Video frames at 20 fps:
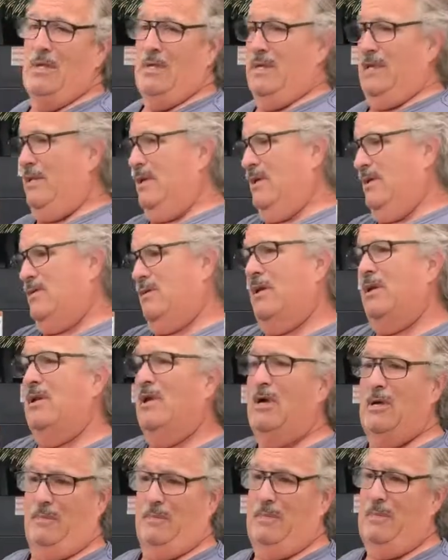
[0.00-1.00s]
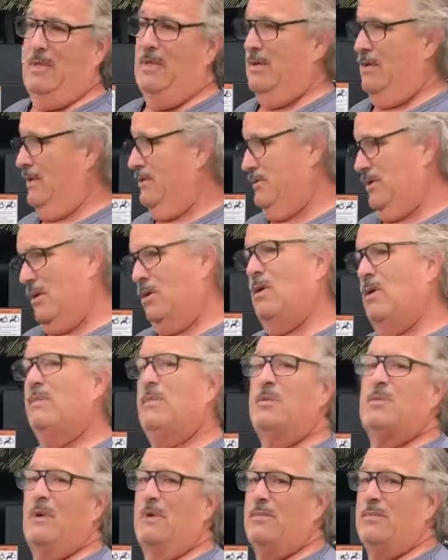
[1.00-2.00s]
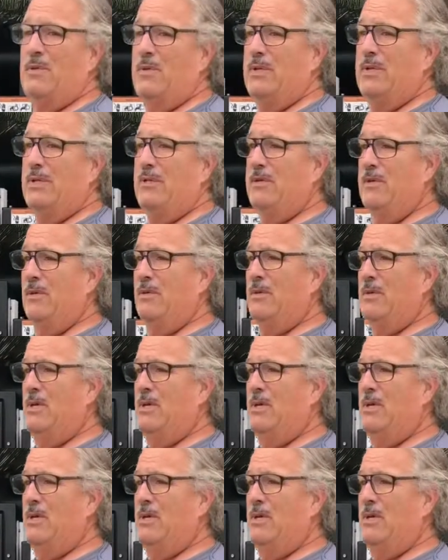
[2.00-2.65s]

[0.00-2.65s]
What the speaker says: then you set it up. Let's shut off to 12:32.